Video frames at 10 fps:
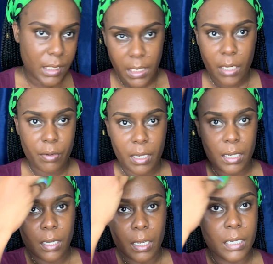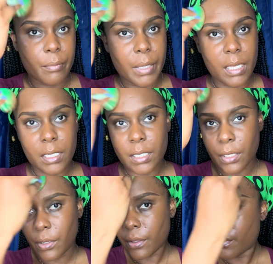area here kind of big.
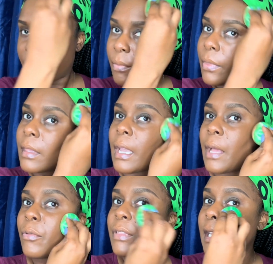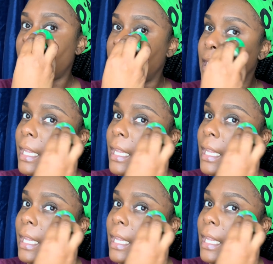So I don't think I need